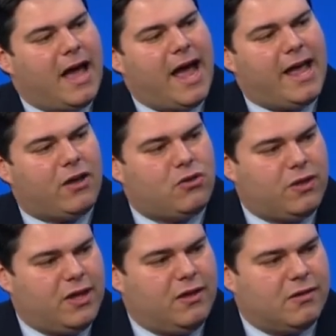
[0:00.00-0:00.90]
I
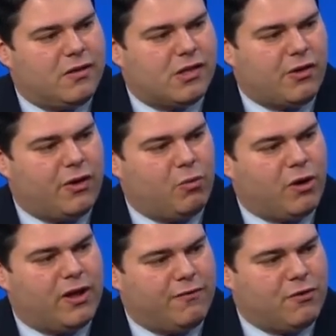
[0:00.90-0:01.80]
actually started
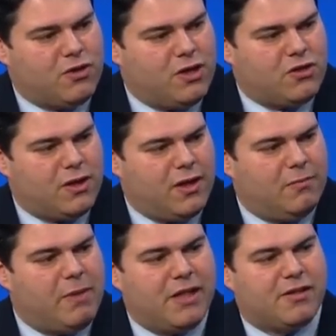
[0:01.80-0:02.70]
working for Jeanne Shaheen
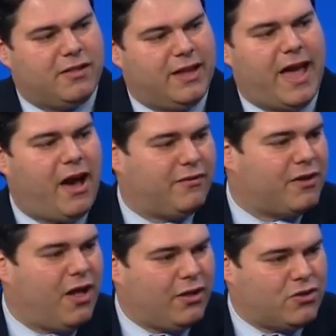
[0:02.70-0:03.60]
basically out of
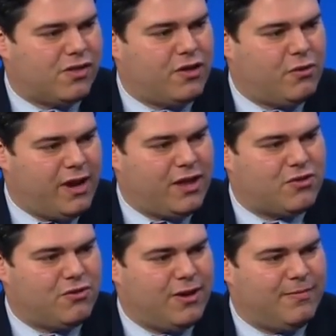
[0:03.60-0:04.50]
college as a UNH
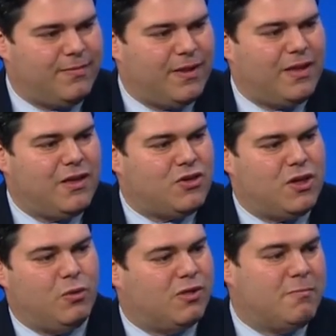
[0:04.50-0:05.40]
student. Mm-hmm.
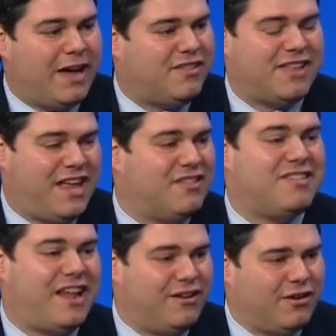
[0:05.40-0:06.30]
She was my state
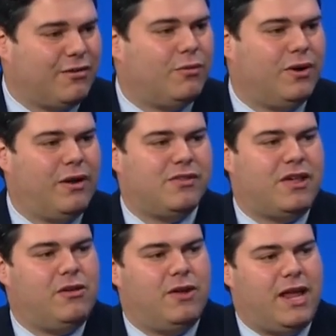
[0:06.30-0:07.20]
senator when I was
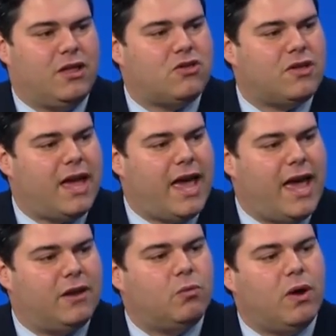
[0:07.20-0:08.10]
at UNH. Mm-hmm.
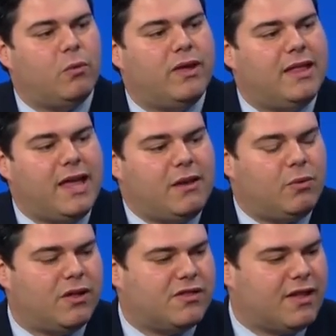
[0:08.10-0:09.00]
And what we did
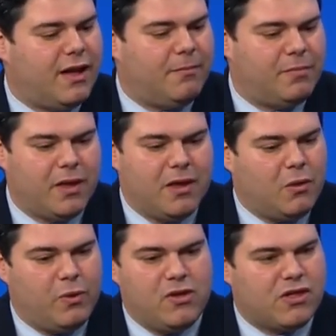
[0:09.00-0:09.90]
was um,
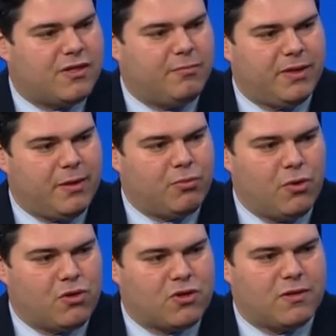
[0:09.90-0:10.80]
we just simply
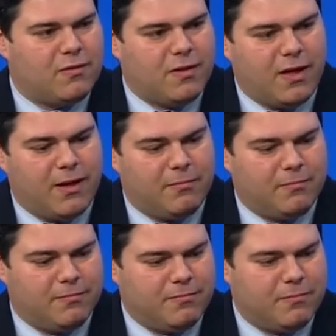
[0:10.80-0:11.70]
approached
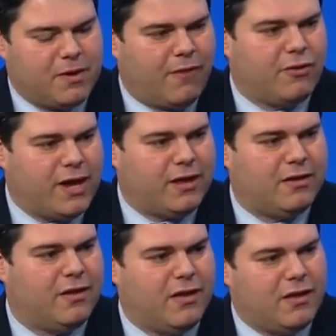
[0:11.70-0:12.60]
um, governing